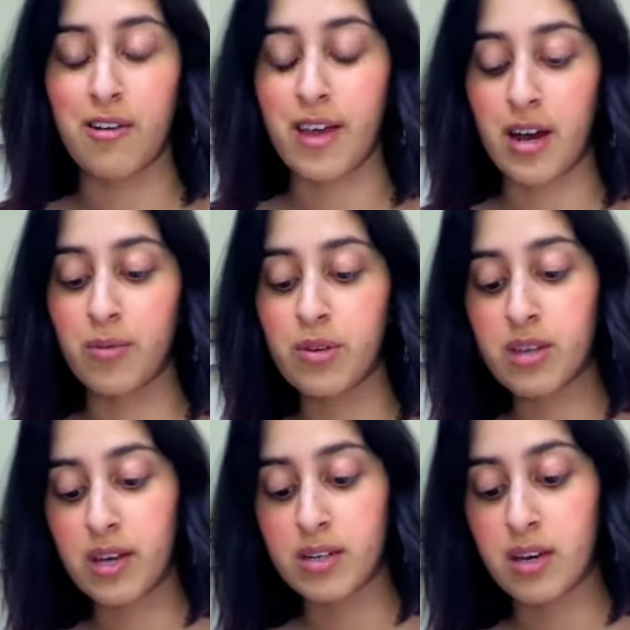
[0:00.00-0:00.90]
Yeah, I really
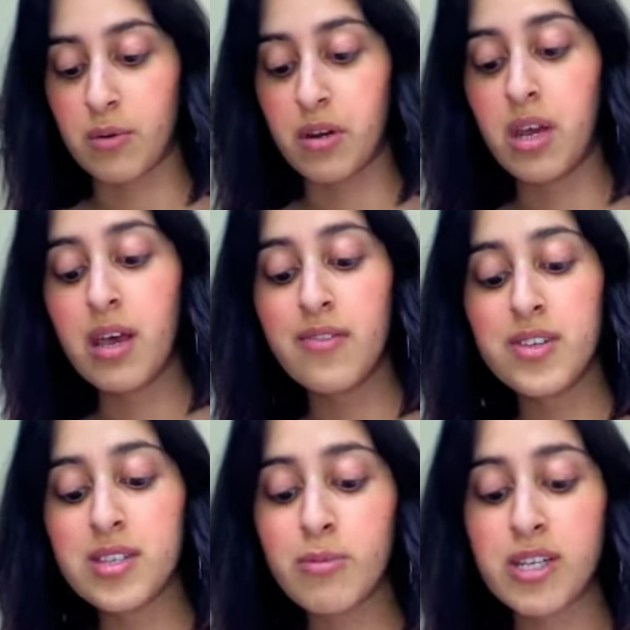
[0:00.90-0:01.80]
liked that one. This
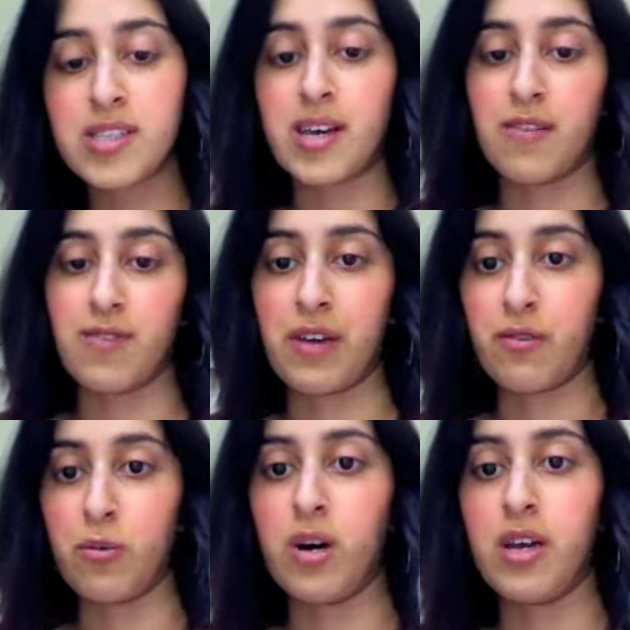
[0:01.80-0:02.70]
is my second favorite
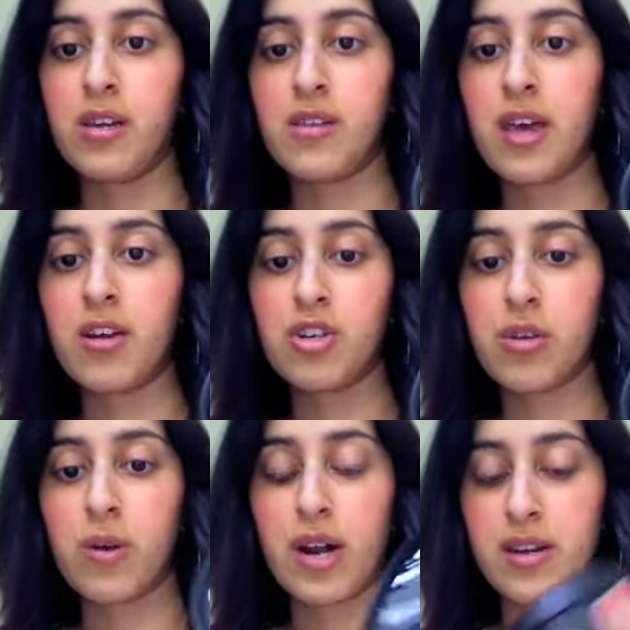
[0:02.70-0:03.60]
one. They usually
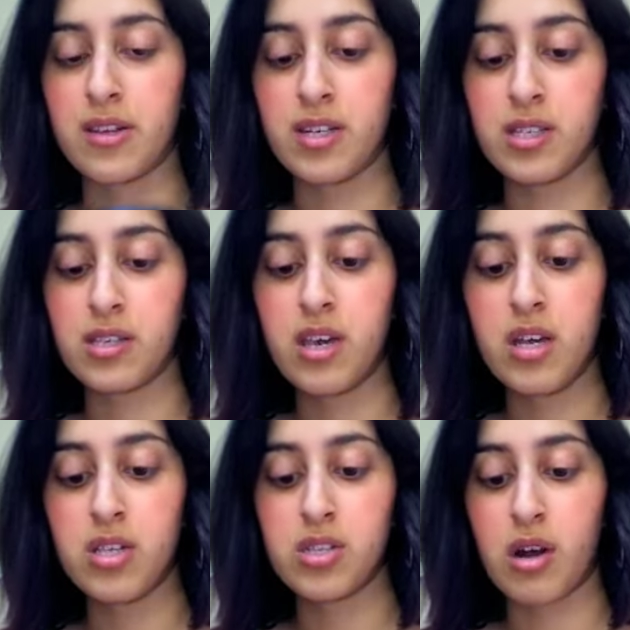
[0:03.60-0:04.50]
run out of this,
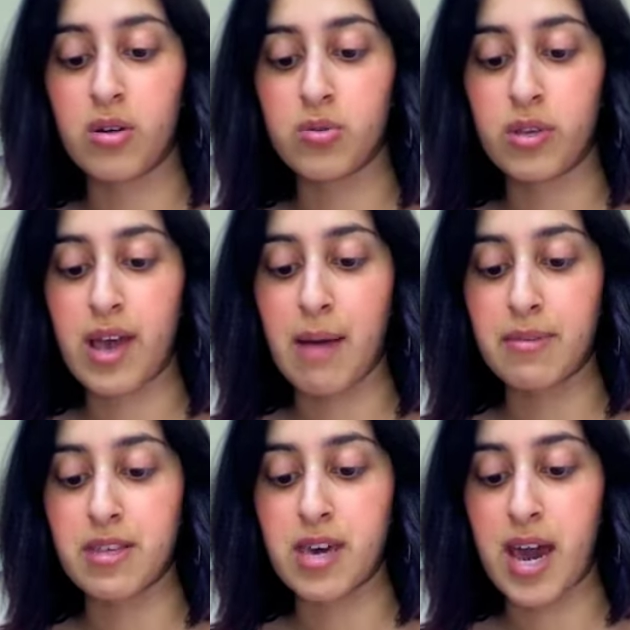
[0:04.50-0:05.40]
so I was really happy
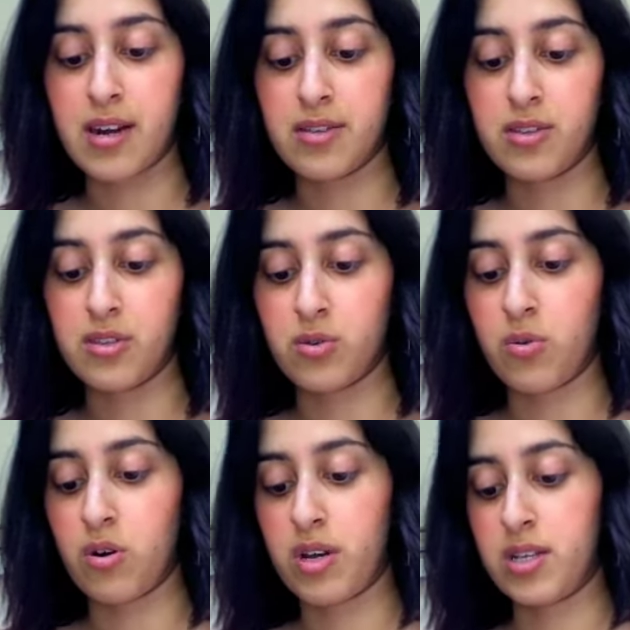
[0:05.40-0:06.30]
that they had it in the
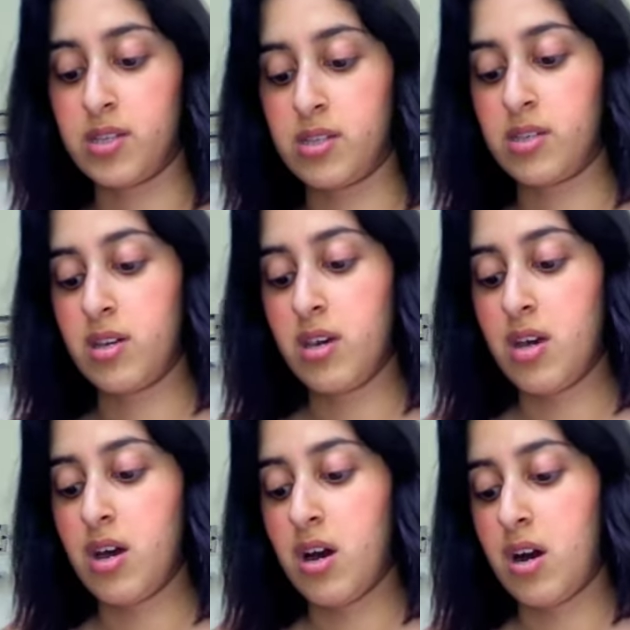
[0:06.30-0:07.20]
store. It's
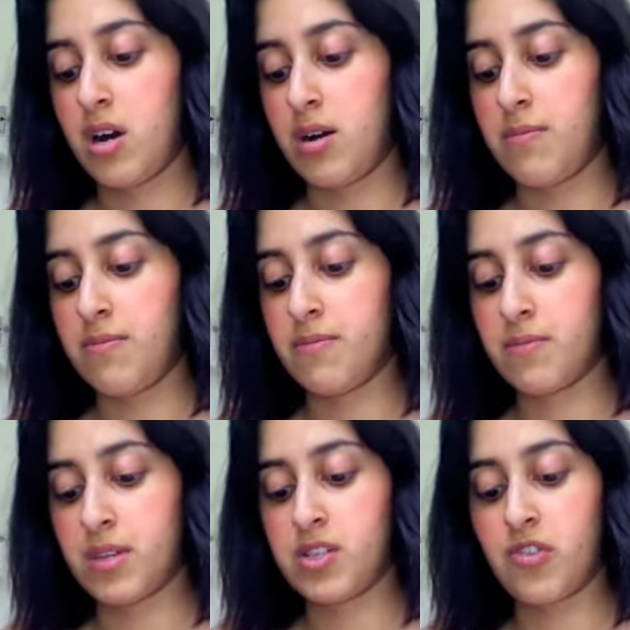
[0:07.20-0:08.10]

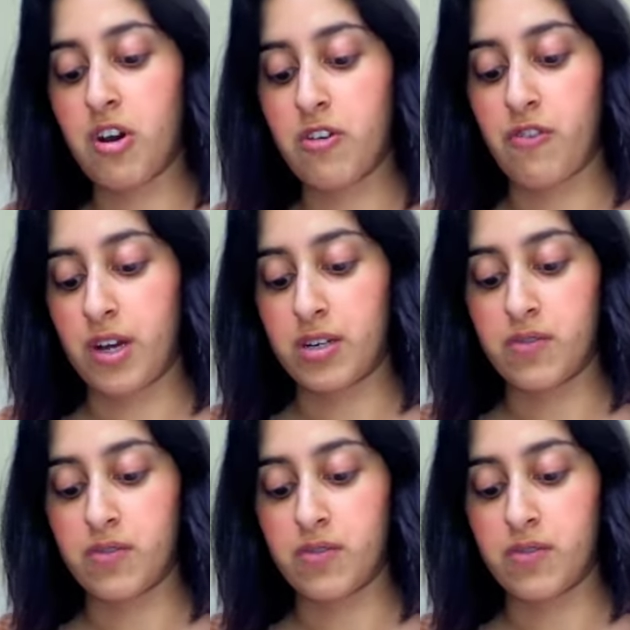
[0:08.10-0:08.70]
very effective.